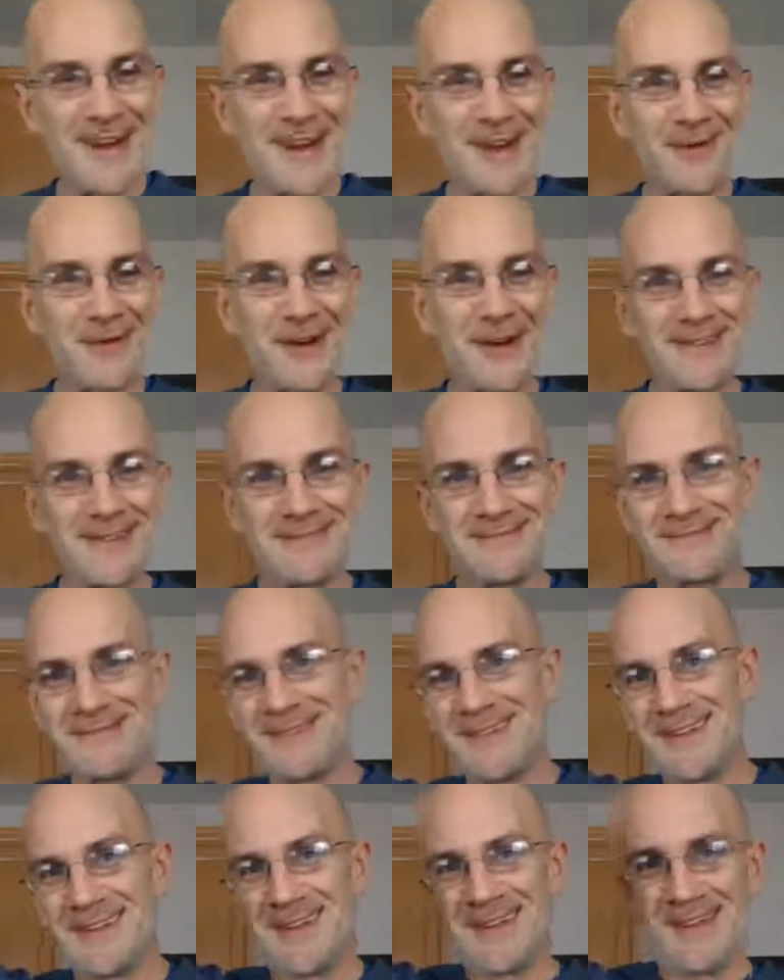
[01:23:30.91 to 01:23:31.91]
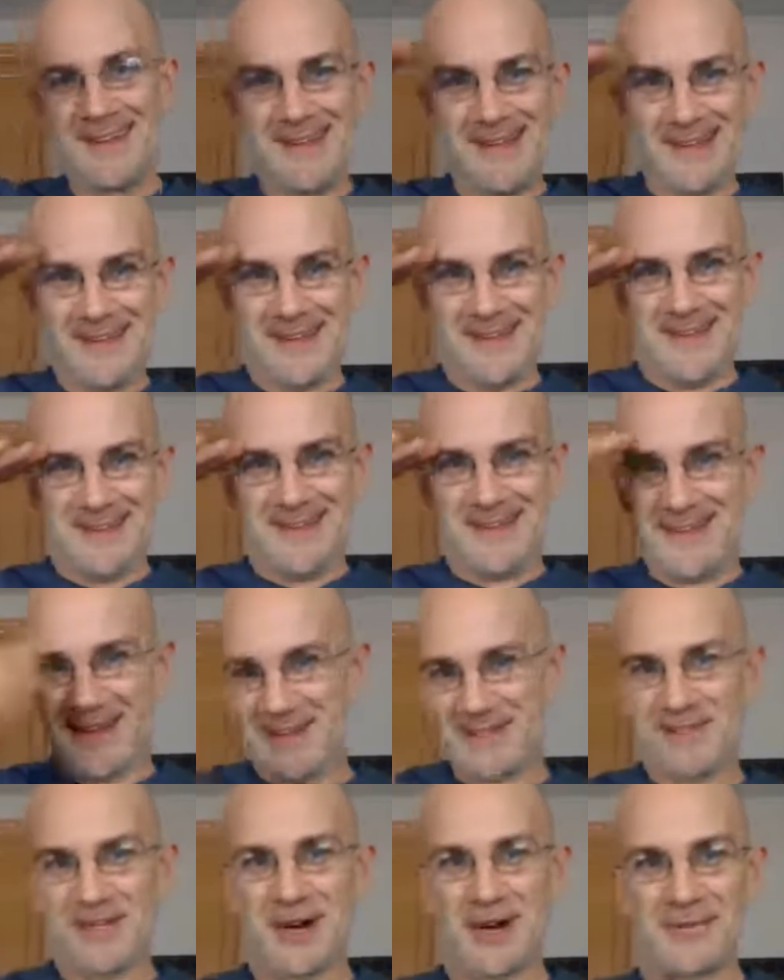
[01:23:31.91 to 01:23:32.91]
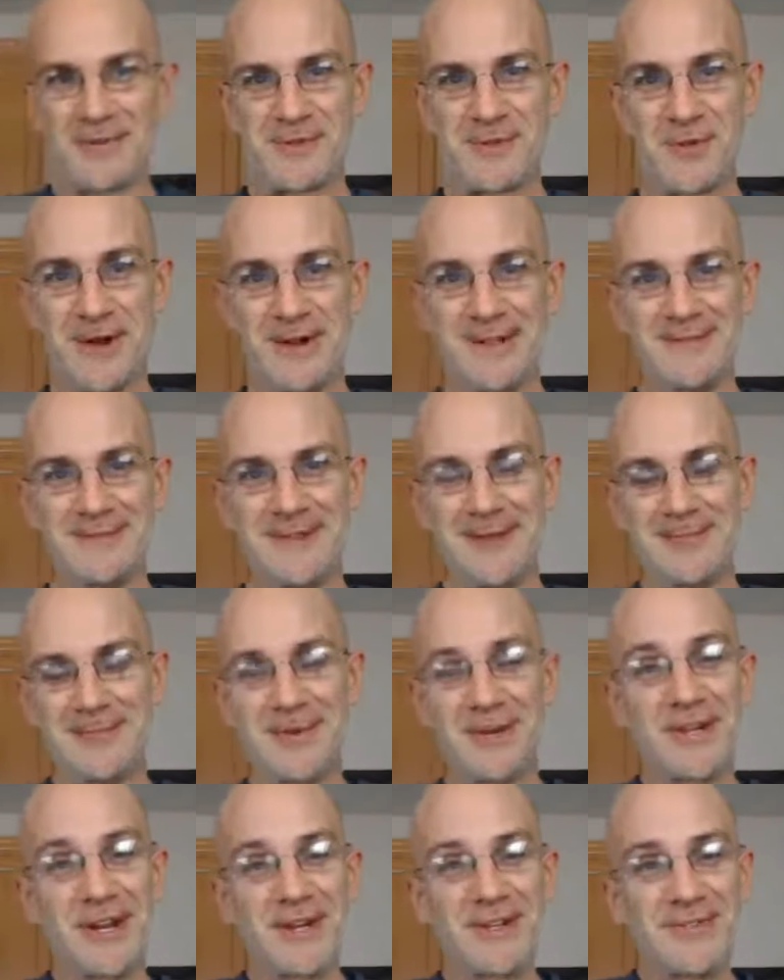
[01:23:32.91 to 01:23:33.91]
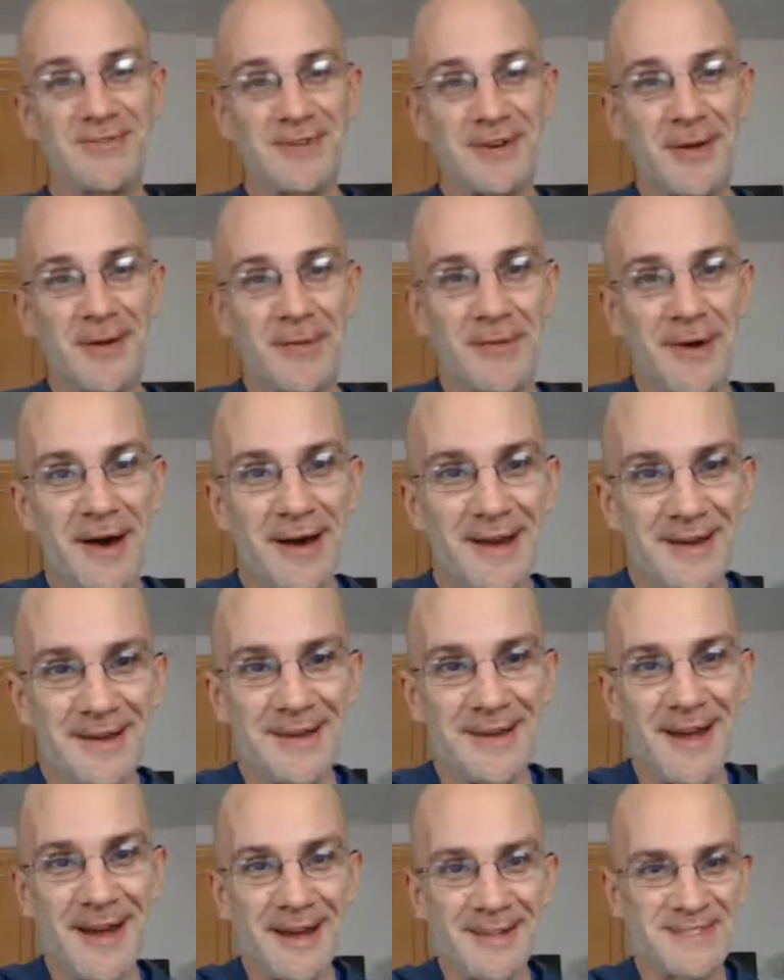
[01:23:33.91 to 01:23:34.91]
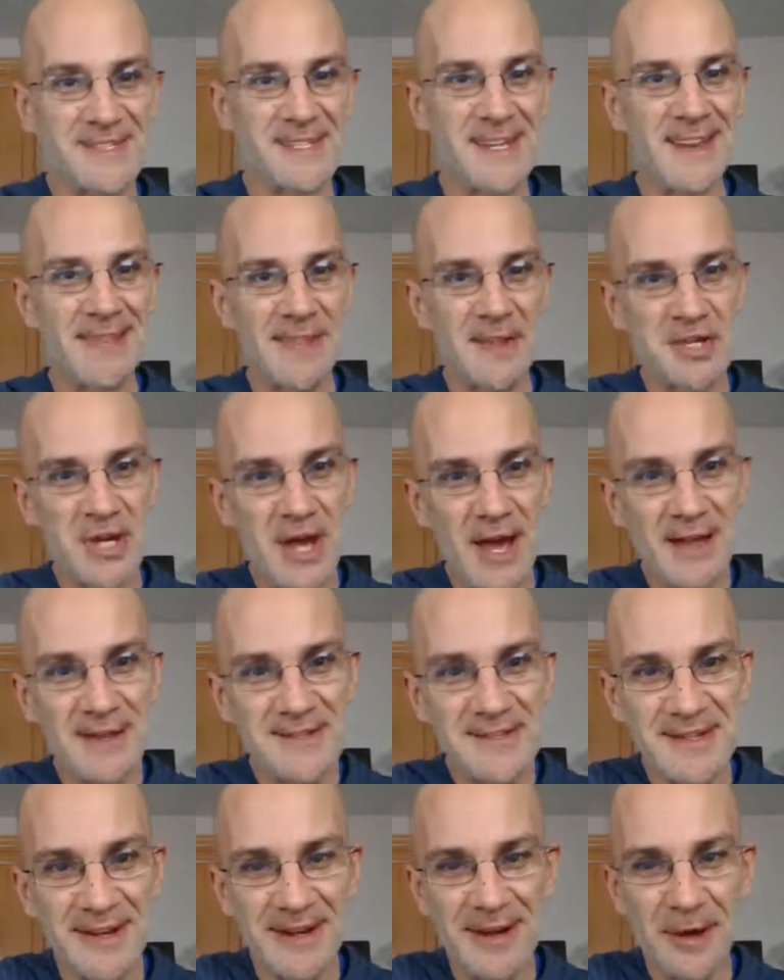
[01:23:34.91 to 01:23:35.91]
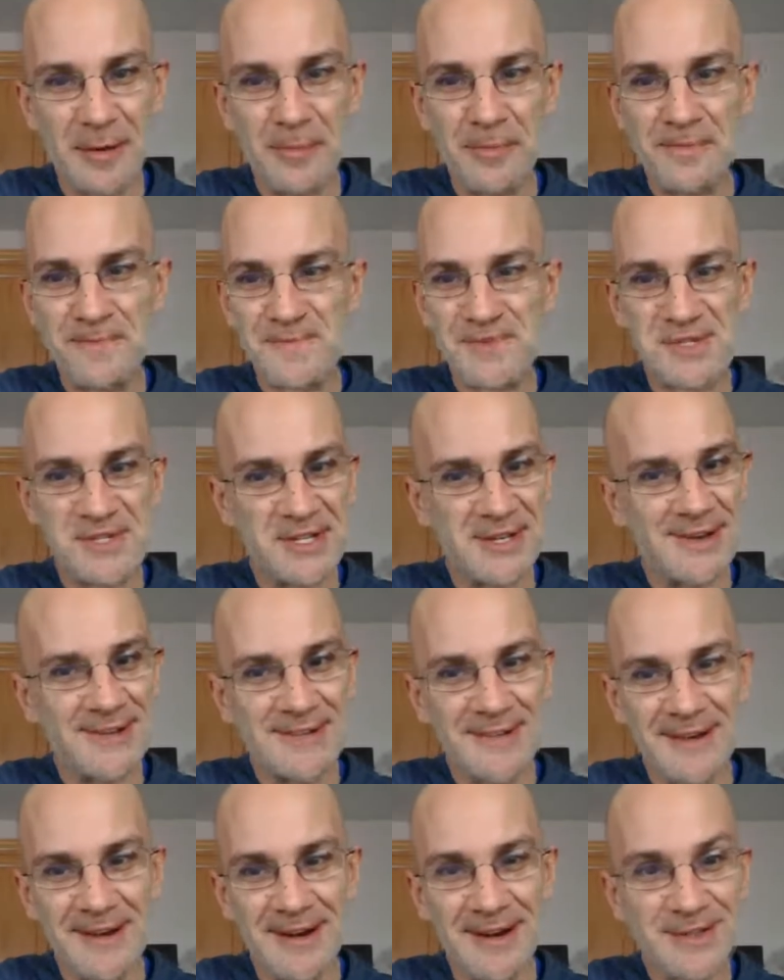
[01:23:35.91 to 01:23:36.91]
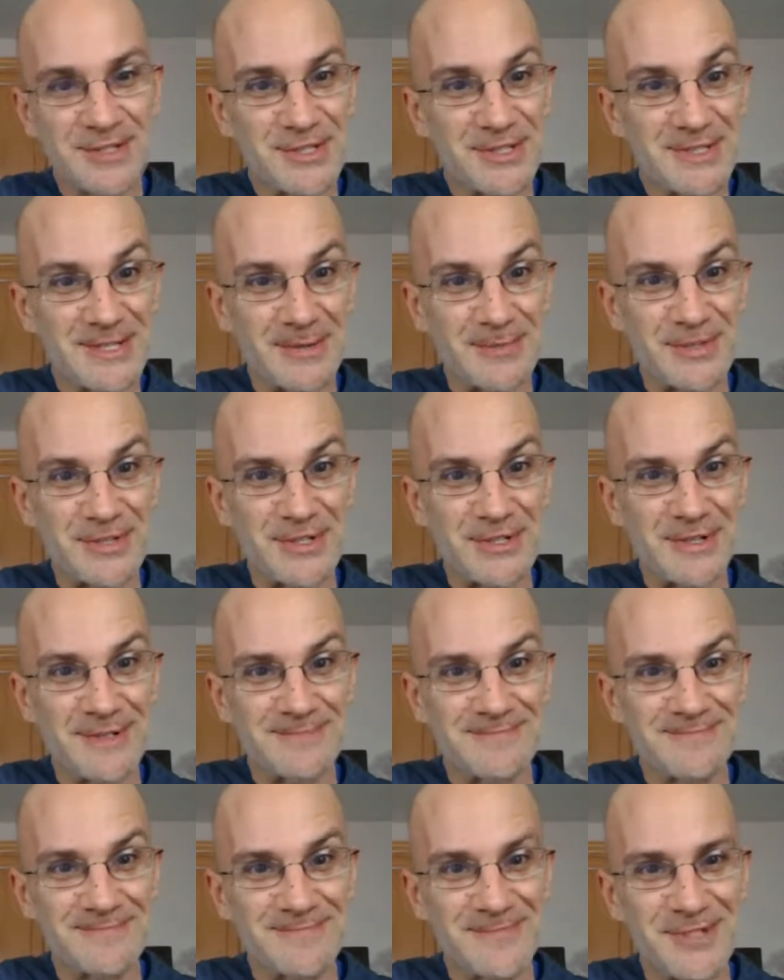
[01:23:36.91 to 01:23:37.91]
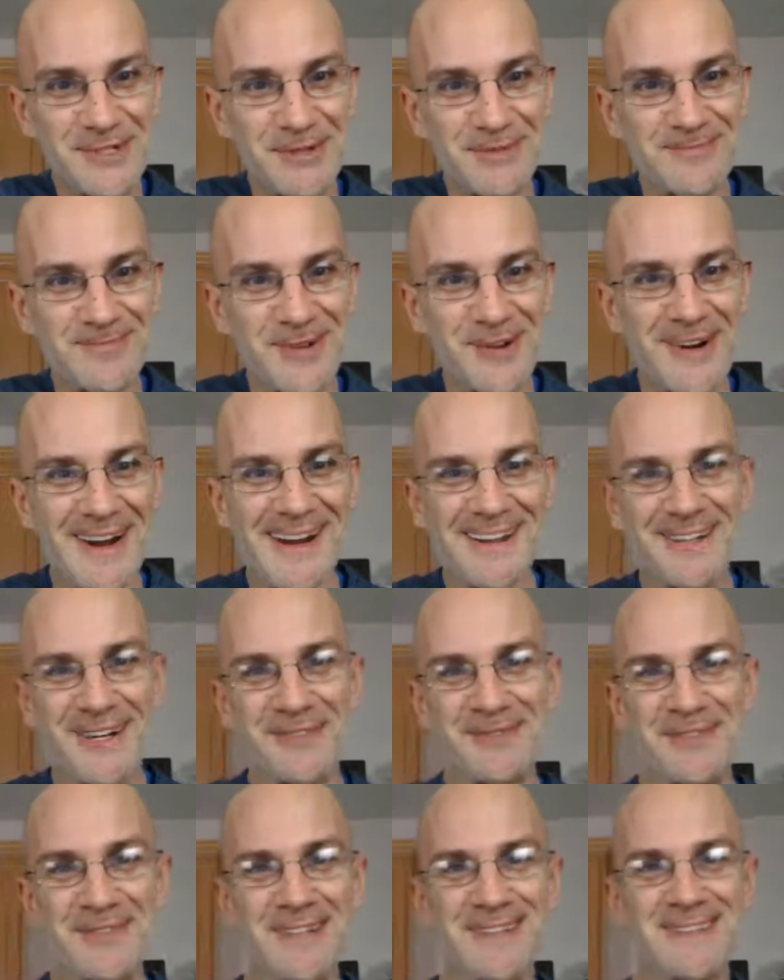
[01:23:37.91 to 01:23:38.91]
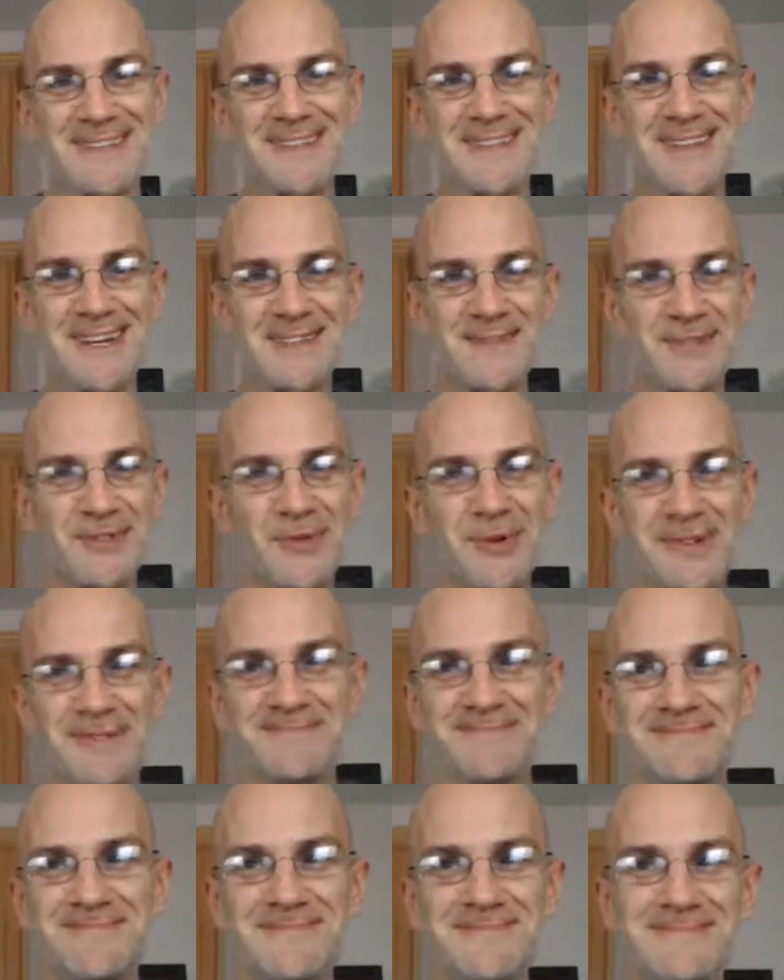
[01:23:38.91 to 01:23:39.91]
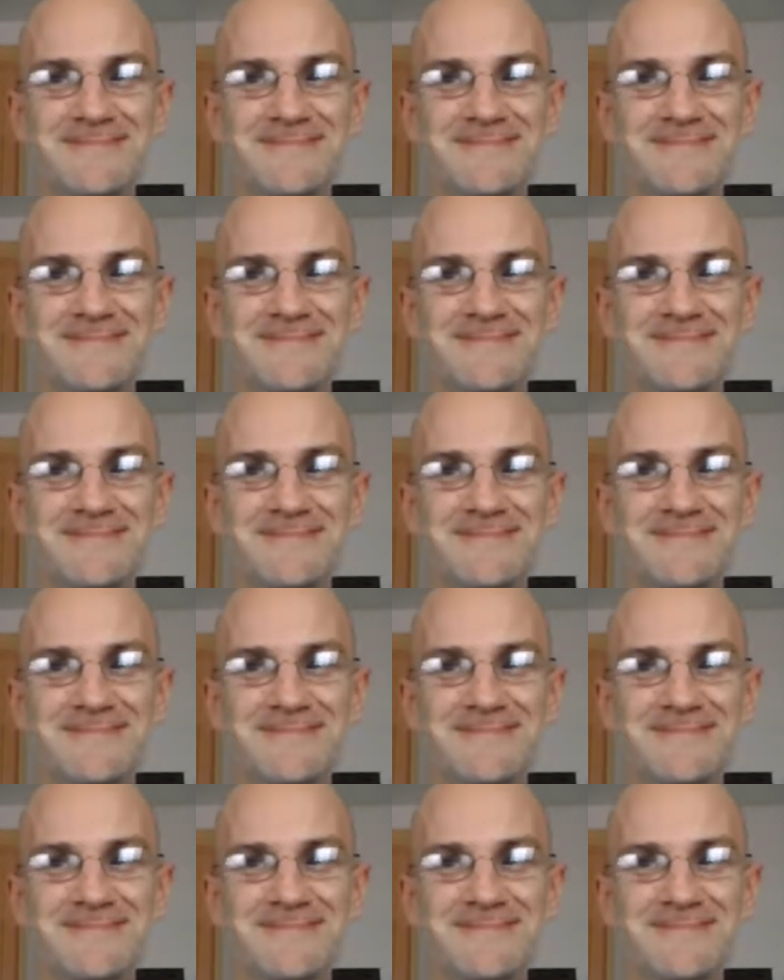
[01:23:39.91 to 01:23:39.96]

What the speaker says: Anyway, thanks y'all for joining. I appreciate you for coming by. I'll see you in the chats and I'll see you in the auctions, I'm sure. So grind on, friends. Thanks for joining.